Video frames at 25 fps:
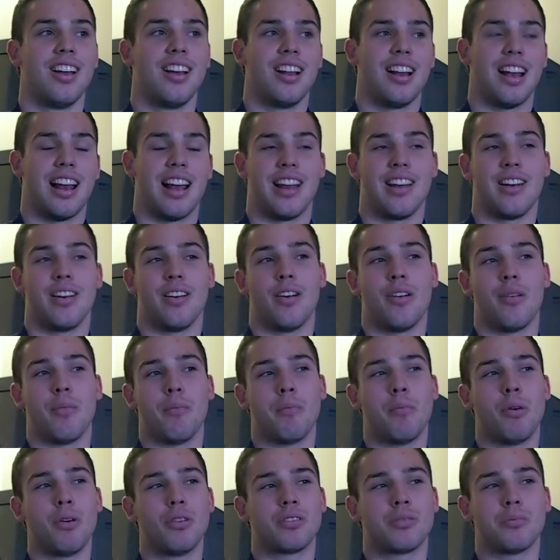and
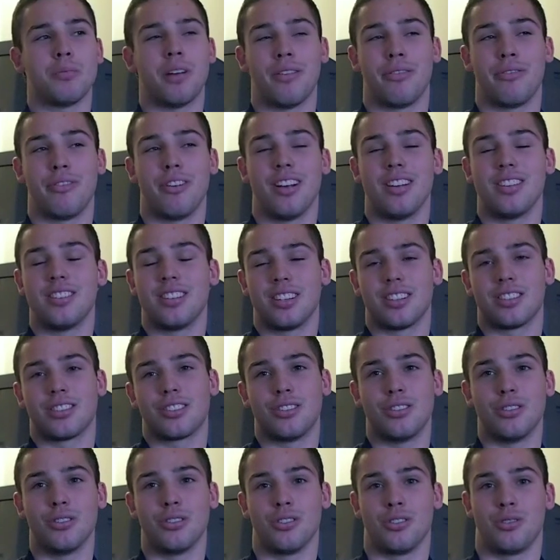most of my friends at
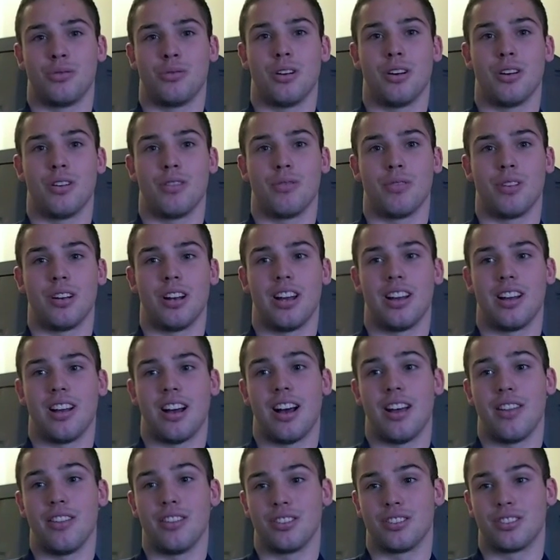school as well were like
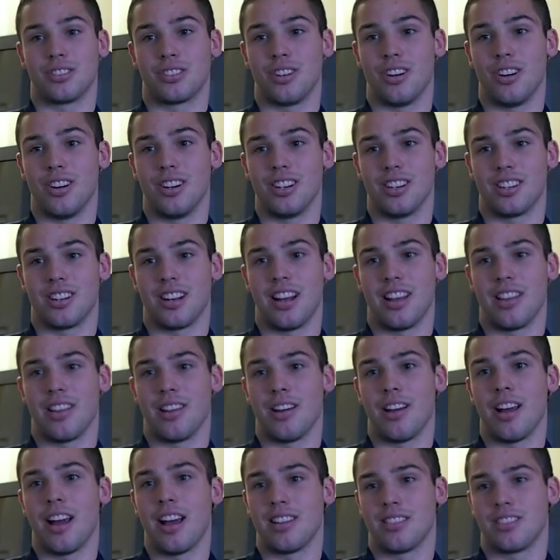either Scottish, like
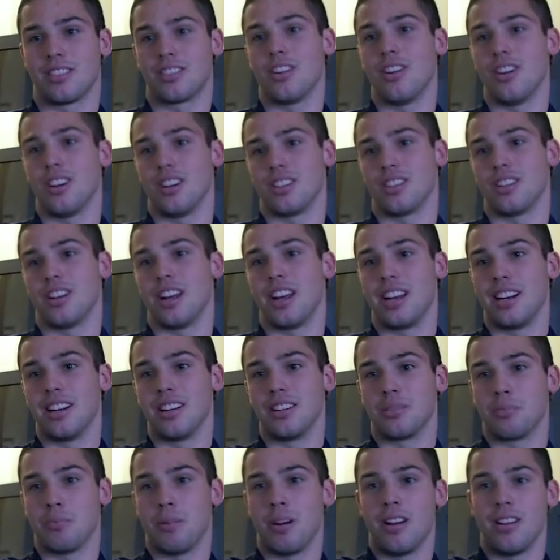they had Scottish or
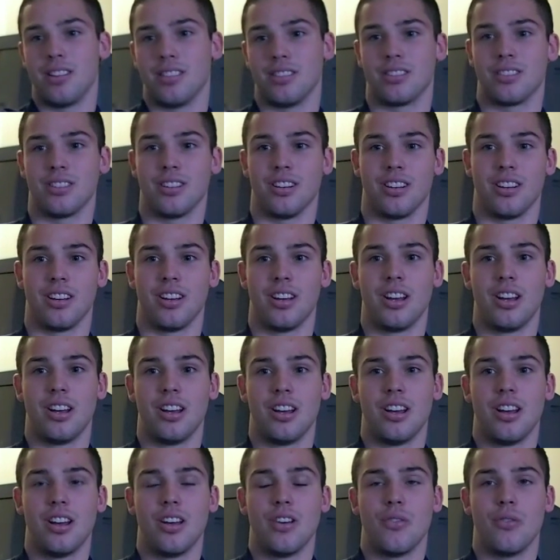English parents, so
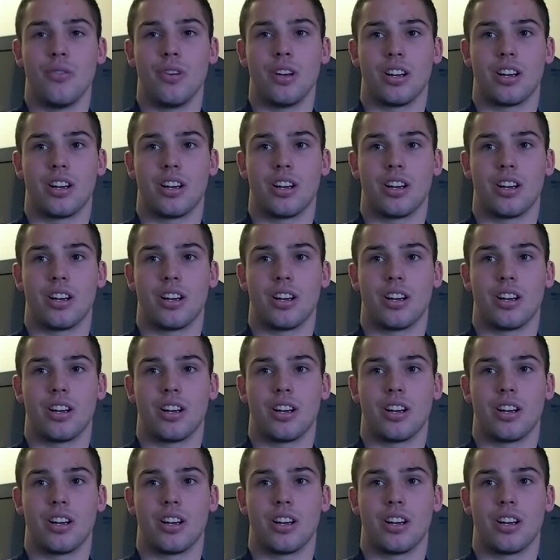we